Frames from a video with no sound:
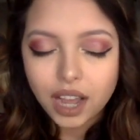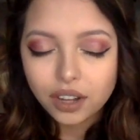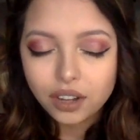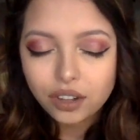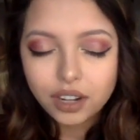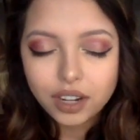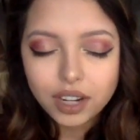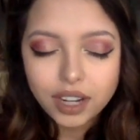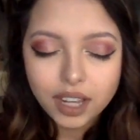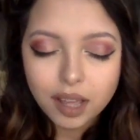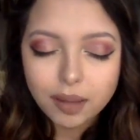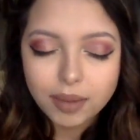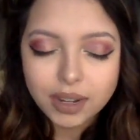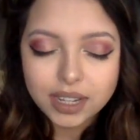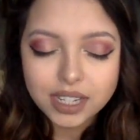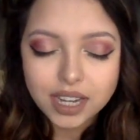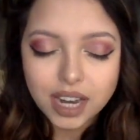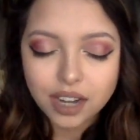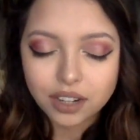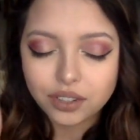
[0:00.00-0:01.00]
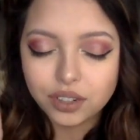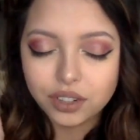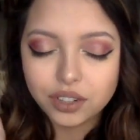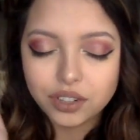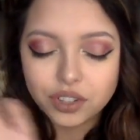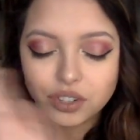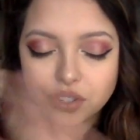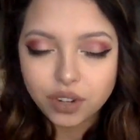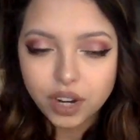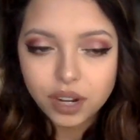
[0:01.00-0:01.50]
Couldn't get my snack, so I
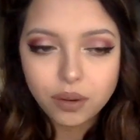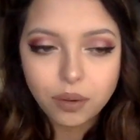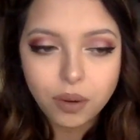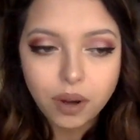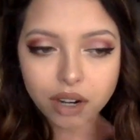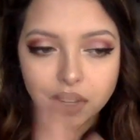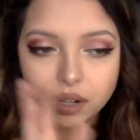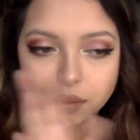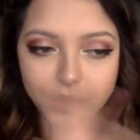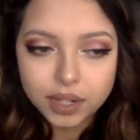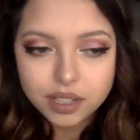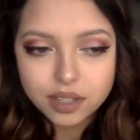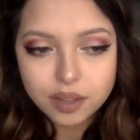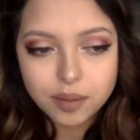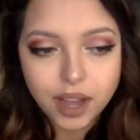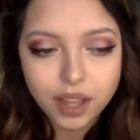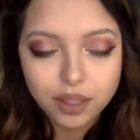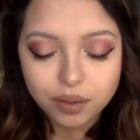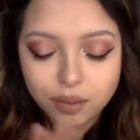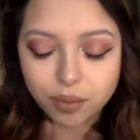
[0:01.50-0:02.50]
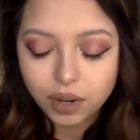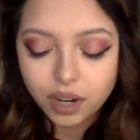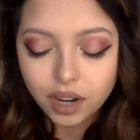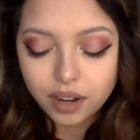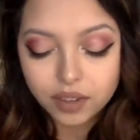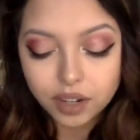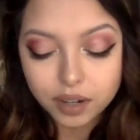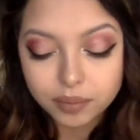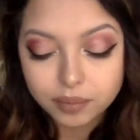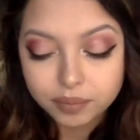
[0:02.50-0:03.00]
just drank water, went to the bathroom,
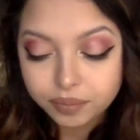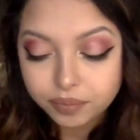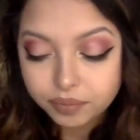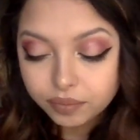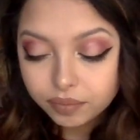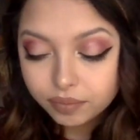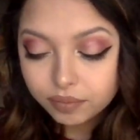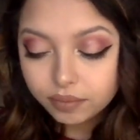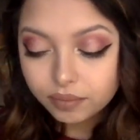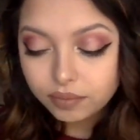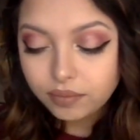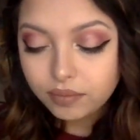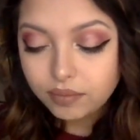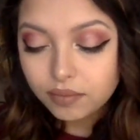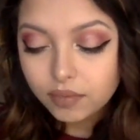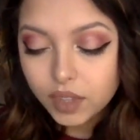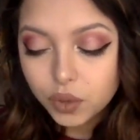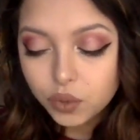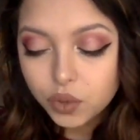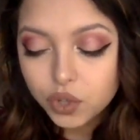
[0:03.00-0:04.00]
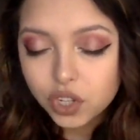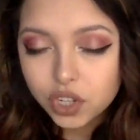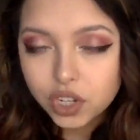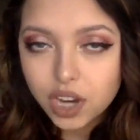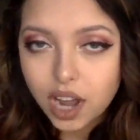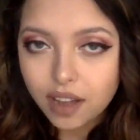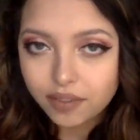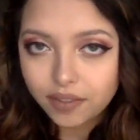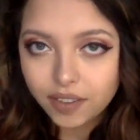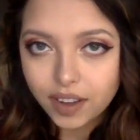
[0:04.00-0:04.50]
whatever. Which is
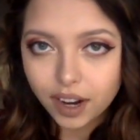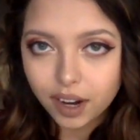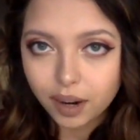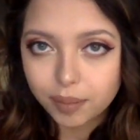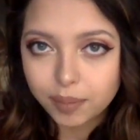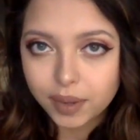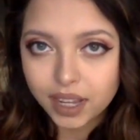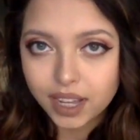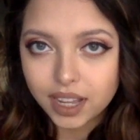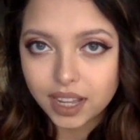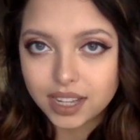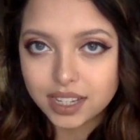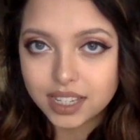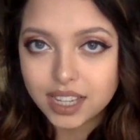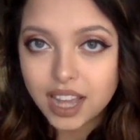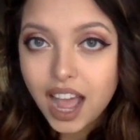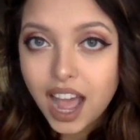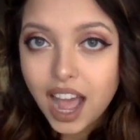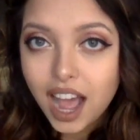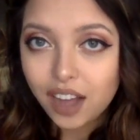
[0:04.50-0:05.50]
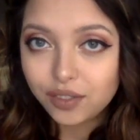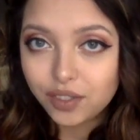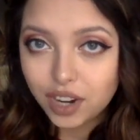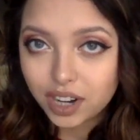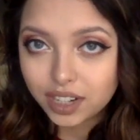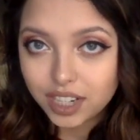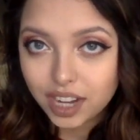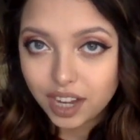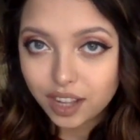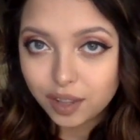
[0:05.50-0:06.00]
not fair because I've
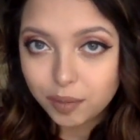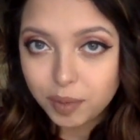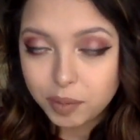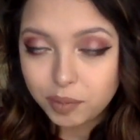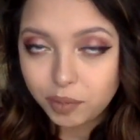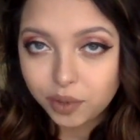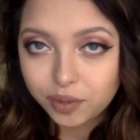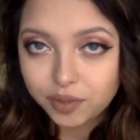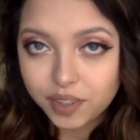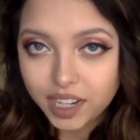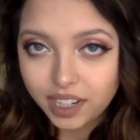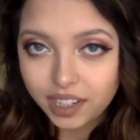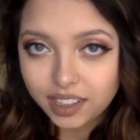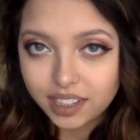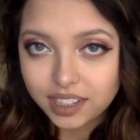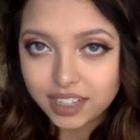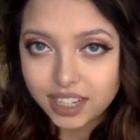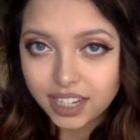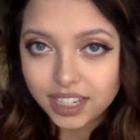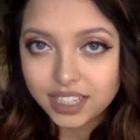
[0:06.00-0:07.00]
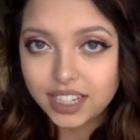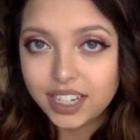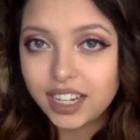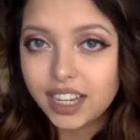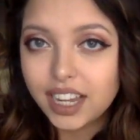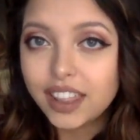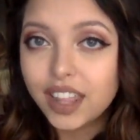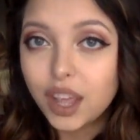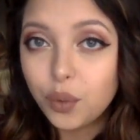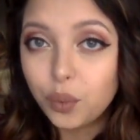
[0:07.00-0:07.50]
talked to other people who have taken the DAT
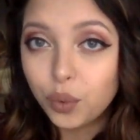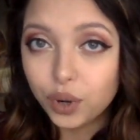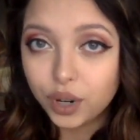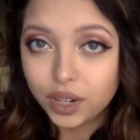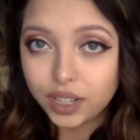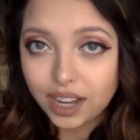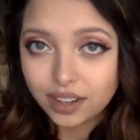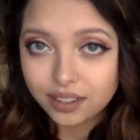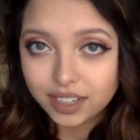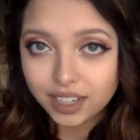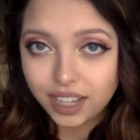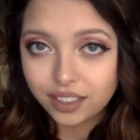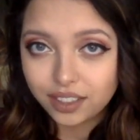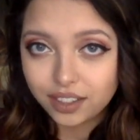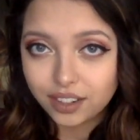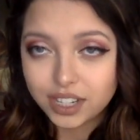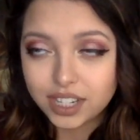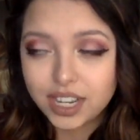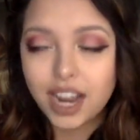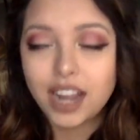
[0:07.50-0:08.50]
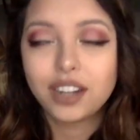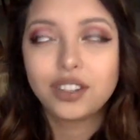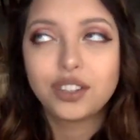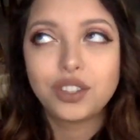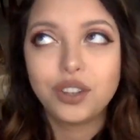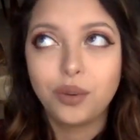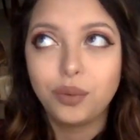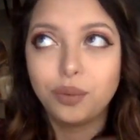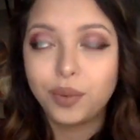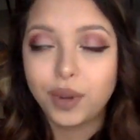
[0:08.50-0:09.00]
and they were allowed to get their snacks,
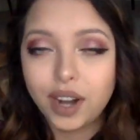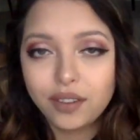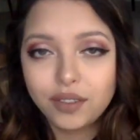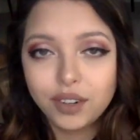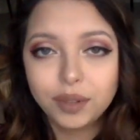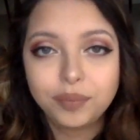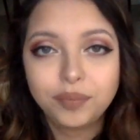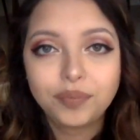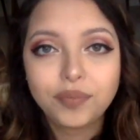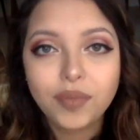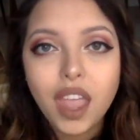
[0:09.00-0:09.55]
so whatever.